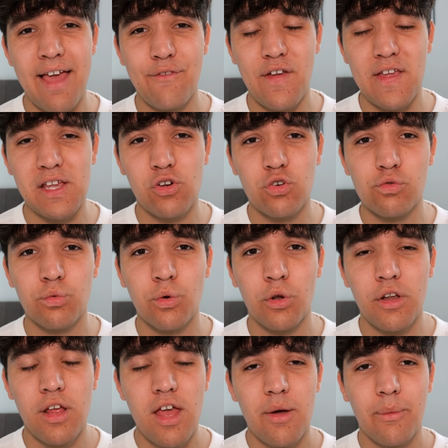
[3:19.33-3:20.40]
FA Cup
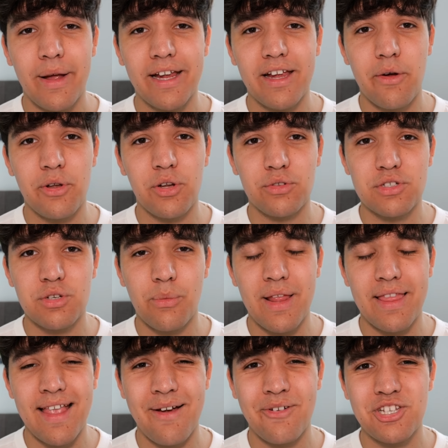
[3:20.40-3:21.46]
run when going on to win that,